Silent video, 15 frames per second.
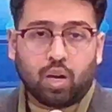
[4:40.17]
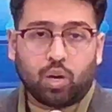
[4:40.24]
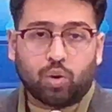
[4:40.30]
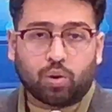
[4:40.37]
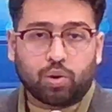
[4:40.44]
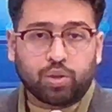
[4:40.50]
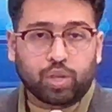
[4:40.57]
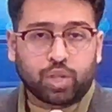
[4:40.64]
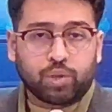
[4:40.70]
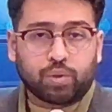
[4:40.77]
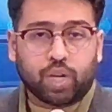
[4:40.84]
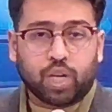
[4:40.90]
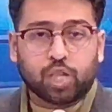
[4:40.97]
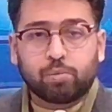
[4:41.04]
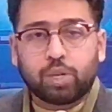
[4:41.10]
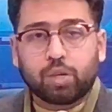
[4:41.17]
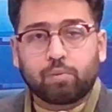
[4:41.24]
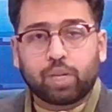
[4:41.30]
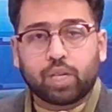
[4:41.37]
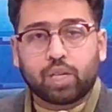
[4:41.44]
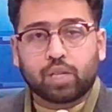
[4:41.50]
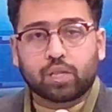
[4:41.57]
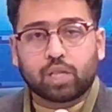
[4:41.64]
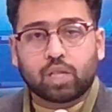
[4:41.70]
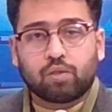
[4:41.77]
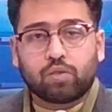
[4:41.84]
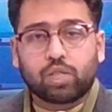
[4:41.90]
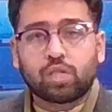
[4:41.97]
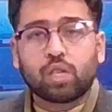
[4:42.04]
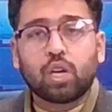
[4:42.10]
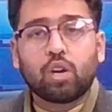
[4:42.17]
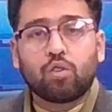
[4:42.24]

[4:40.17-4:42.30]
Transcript: According to Kashmir Media Service,